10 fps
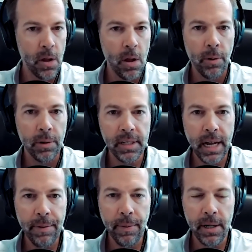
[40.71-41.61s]
Well, today
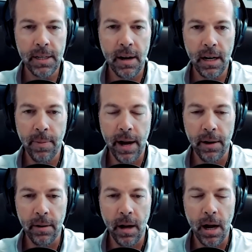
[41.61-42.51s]
we want to talk
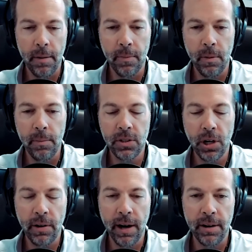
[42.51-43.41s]
about
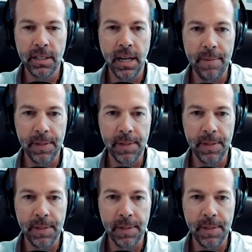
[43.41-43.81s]
turnaround time,